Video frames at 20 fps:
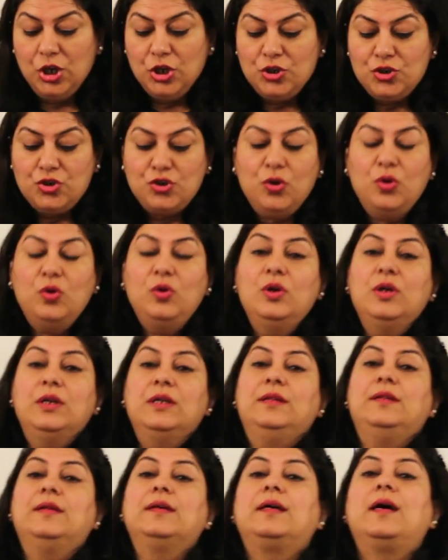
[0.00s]
So,
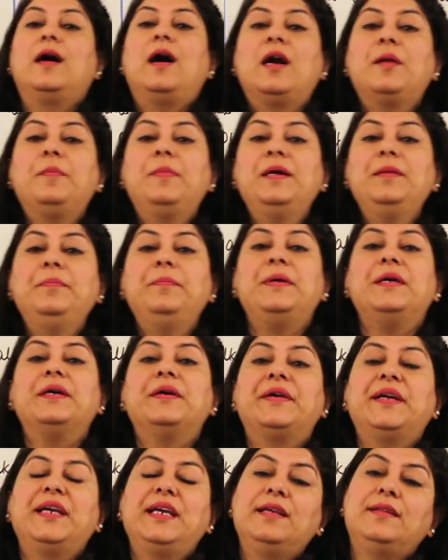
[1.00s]
the carbon
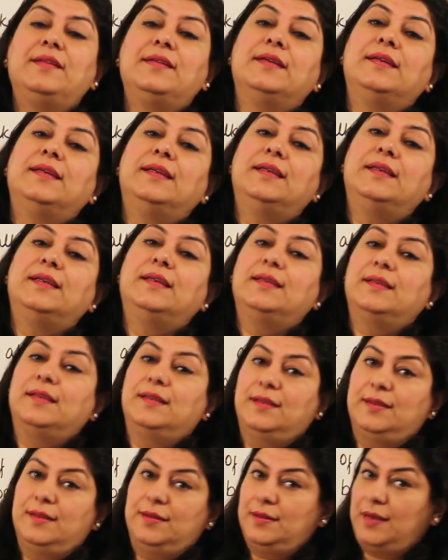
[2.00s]
bearing the
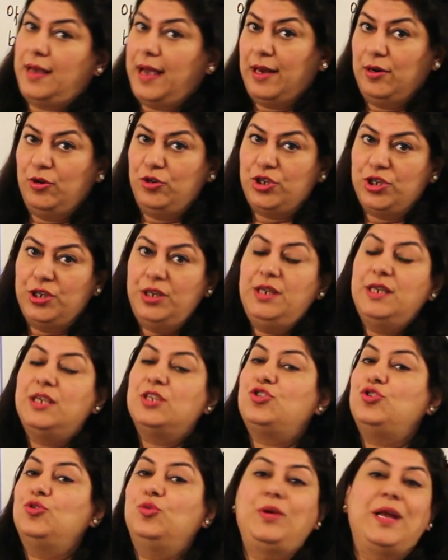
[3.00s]
halogen
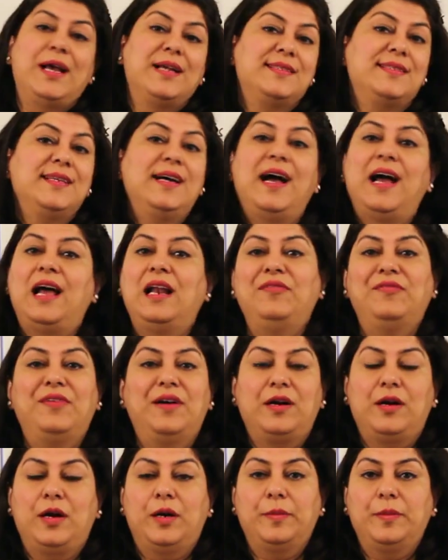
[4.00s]
is known as the
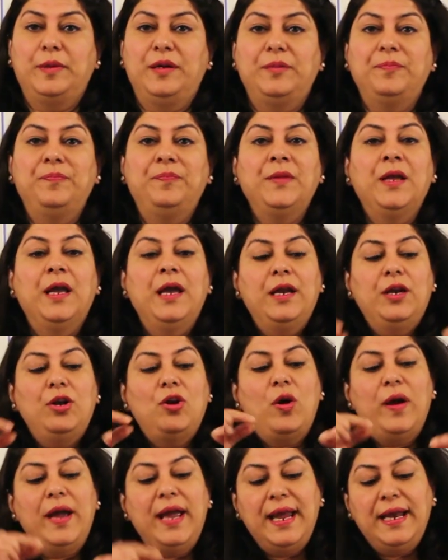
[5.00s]
alpha carbon.
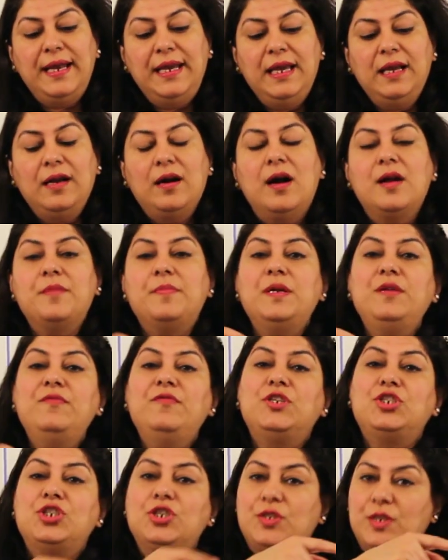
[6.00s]
Now, any carbon
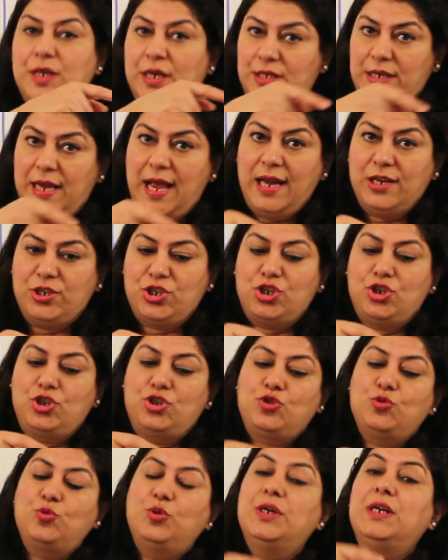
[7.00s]
which is
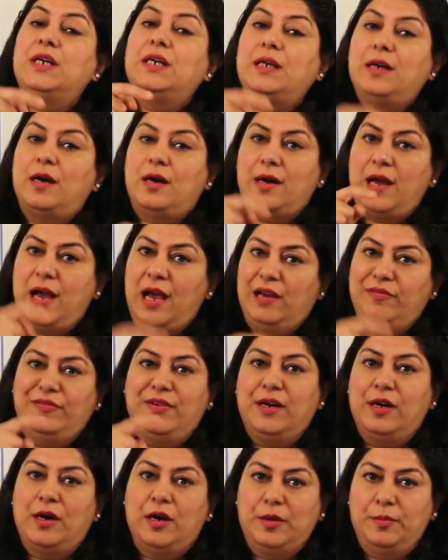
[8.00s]
attached to the
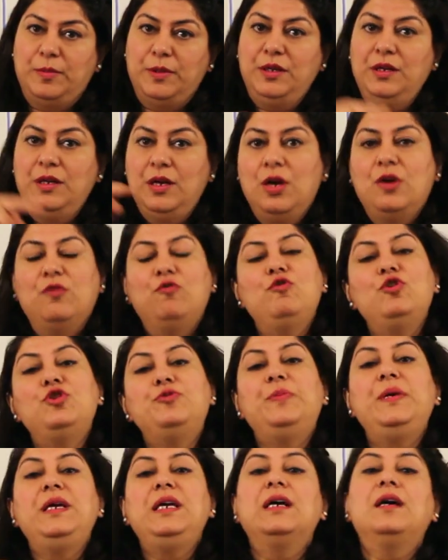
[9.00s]
alpha carbon
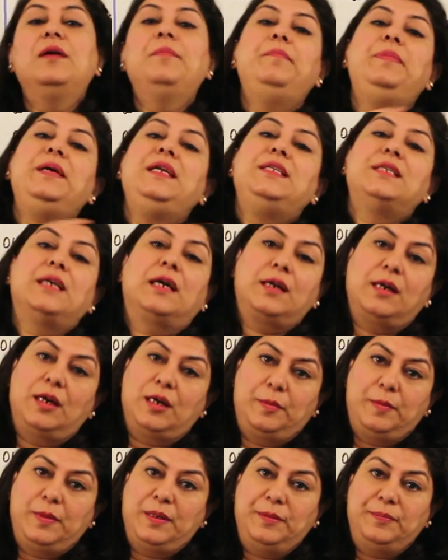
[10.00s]
would be a beta
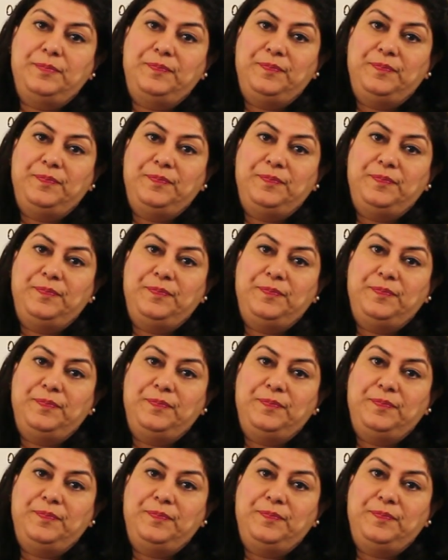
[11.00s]
carbon.